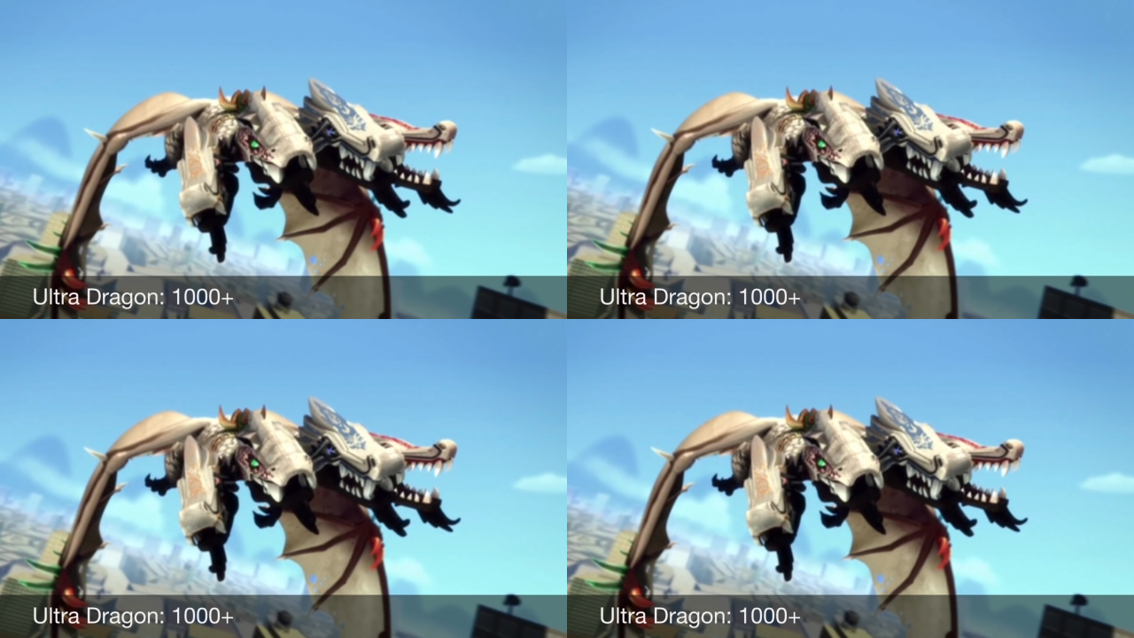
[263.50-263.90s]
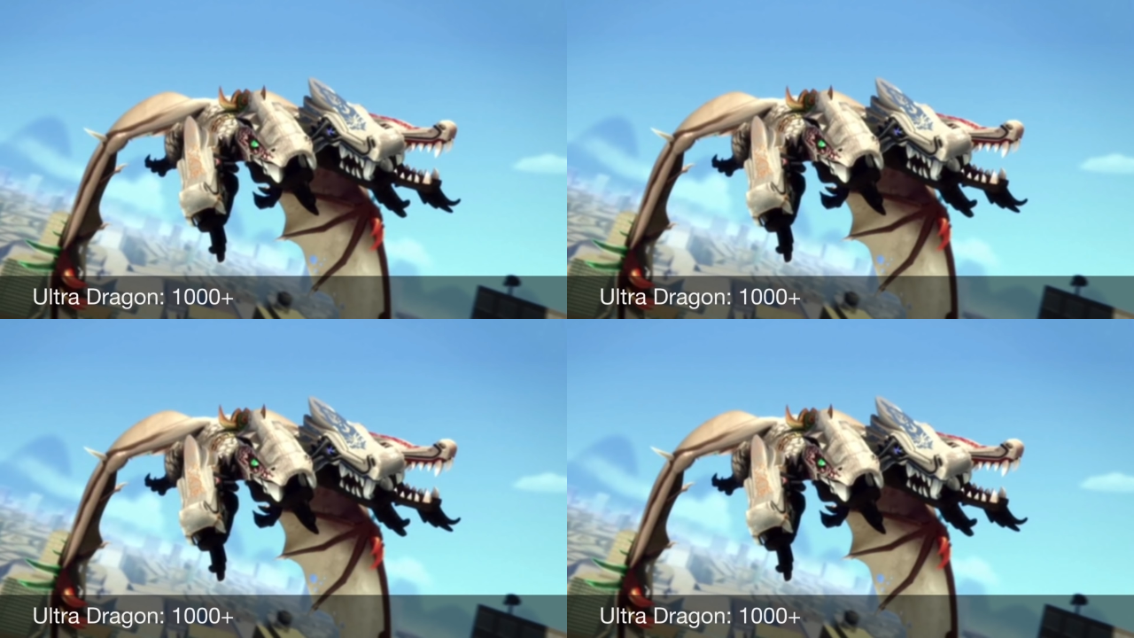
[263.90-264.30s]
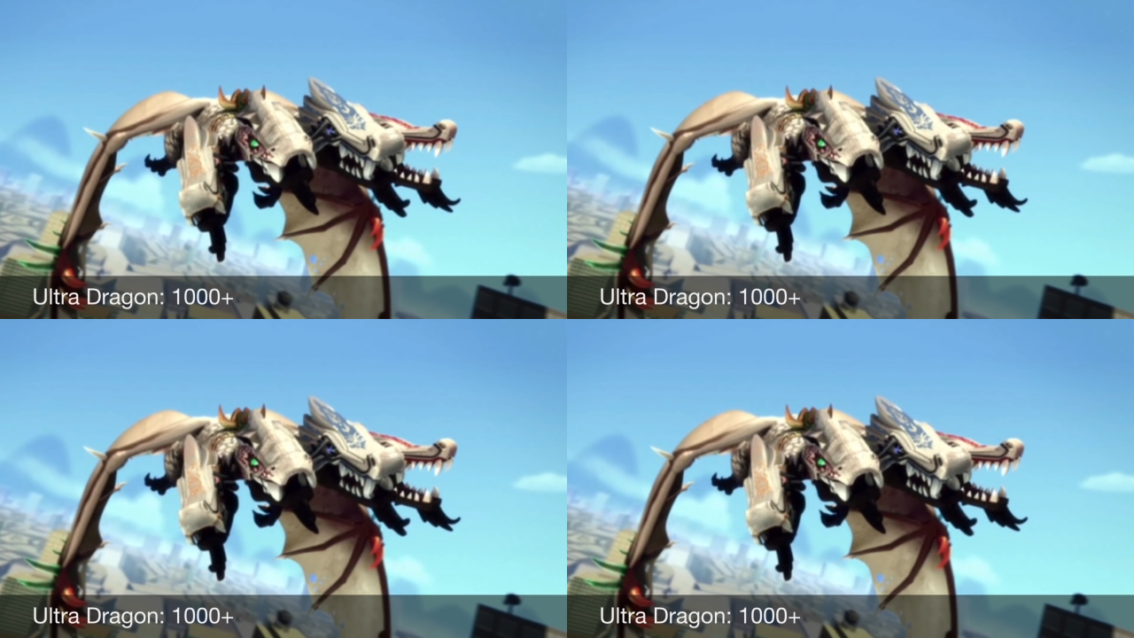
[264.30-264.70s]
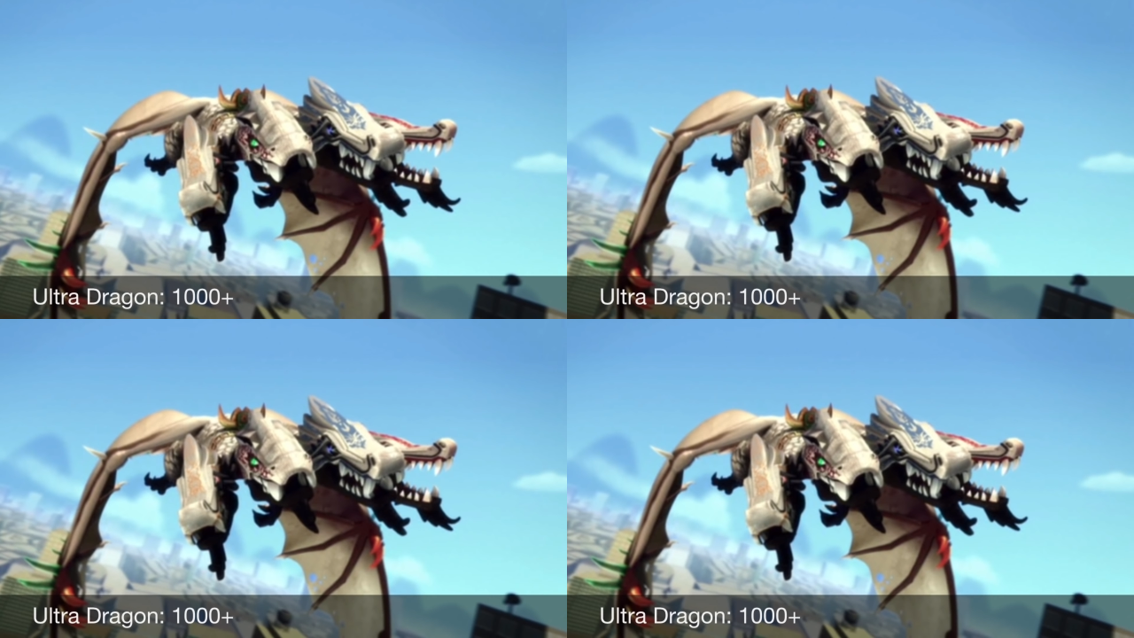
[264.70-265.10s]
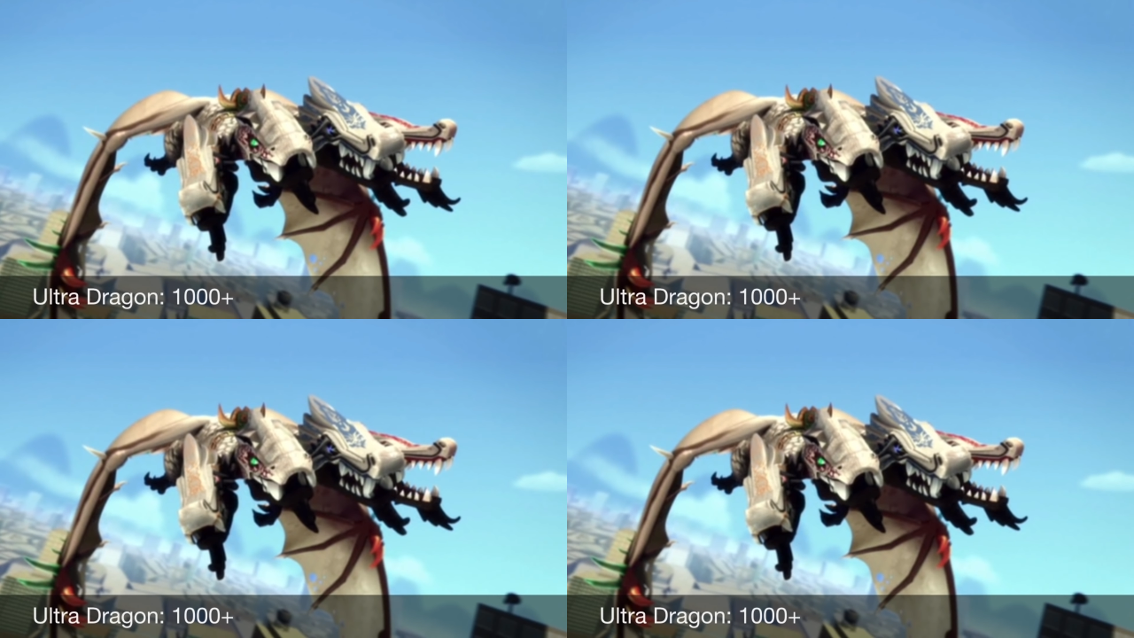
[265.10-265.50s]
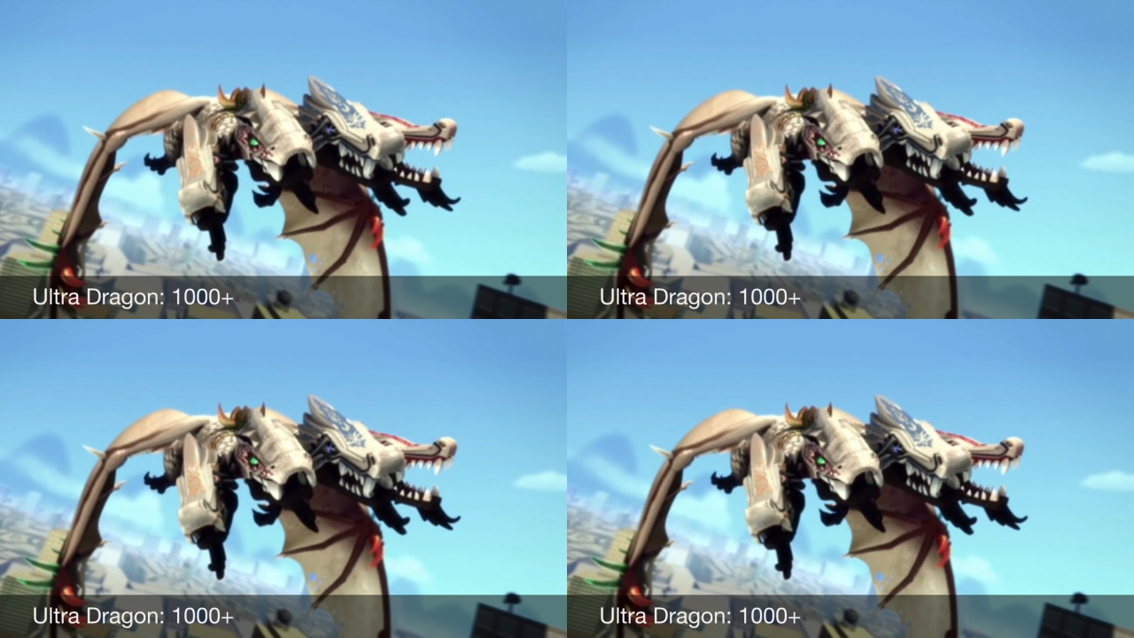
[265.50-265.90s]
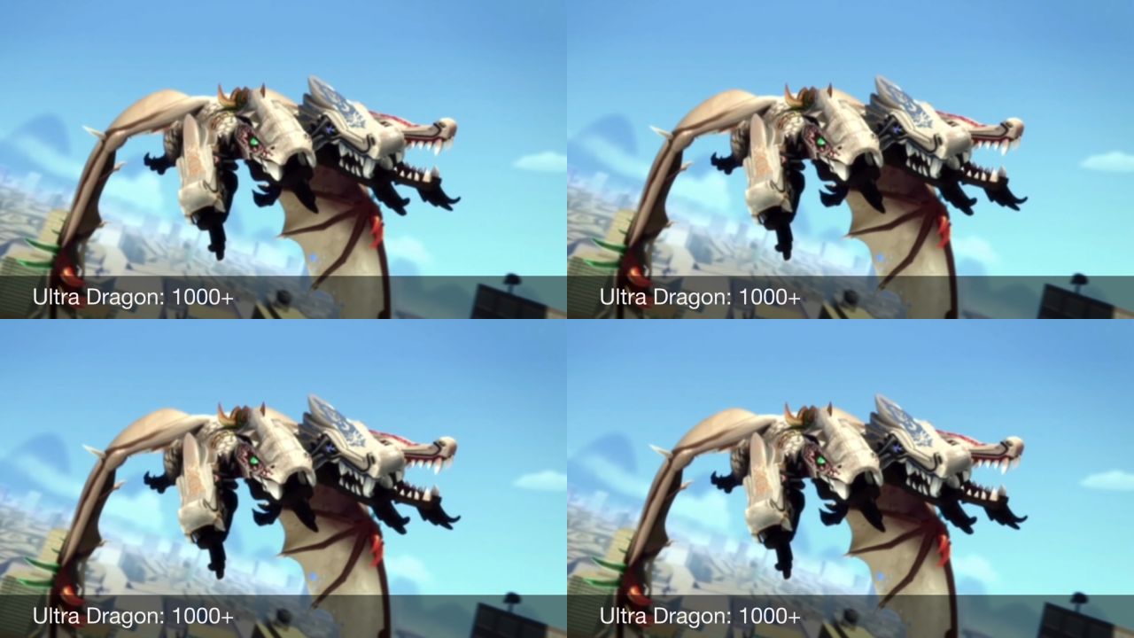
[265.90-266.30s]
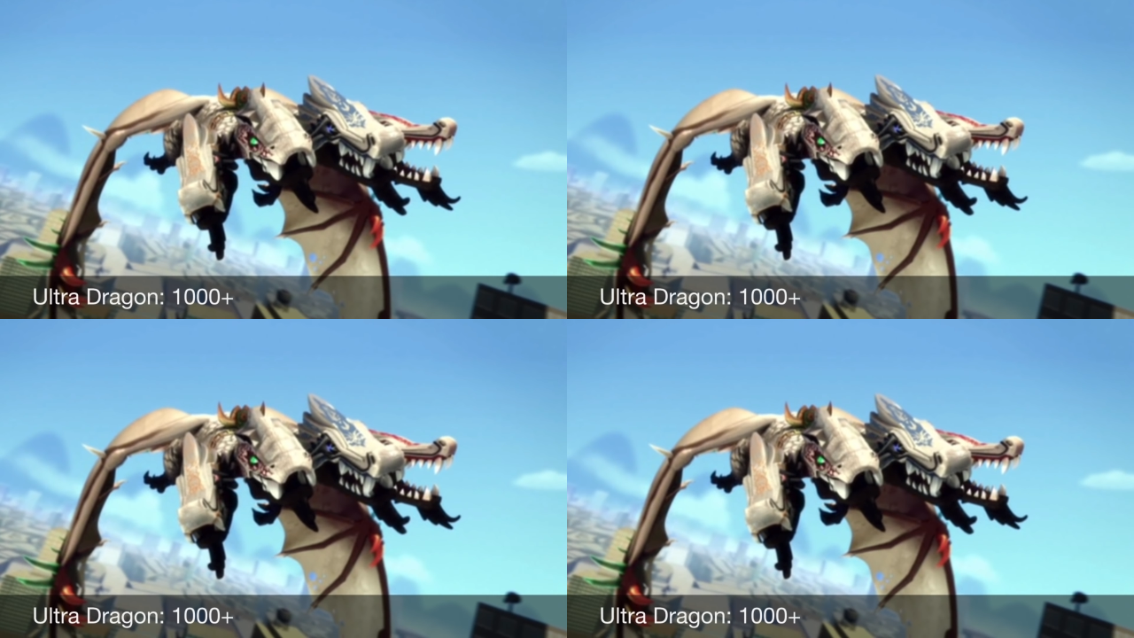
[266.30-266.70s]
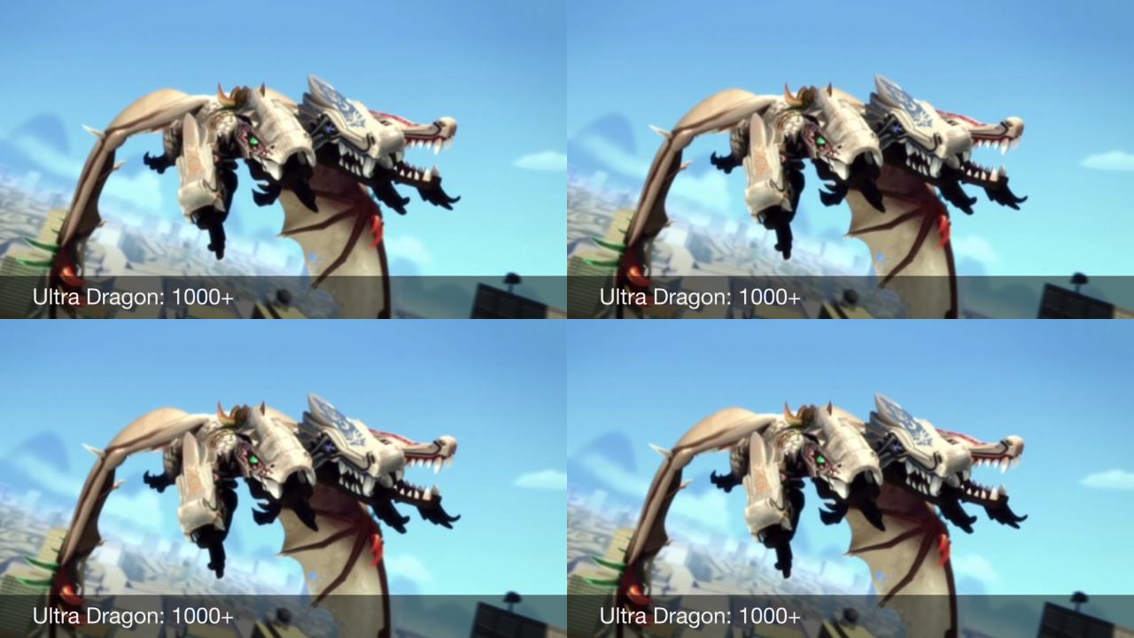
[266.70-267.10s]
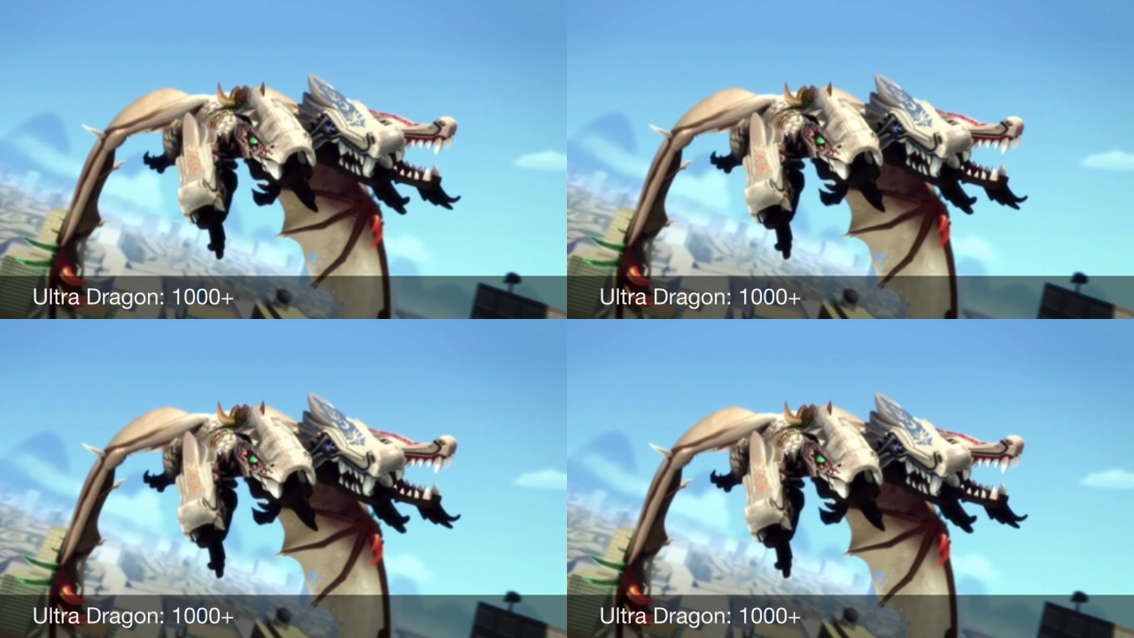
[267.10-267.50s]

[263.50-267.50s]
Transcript: No face is visible, so there are no lips to read.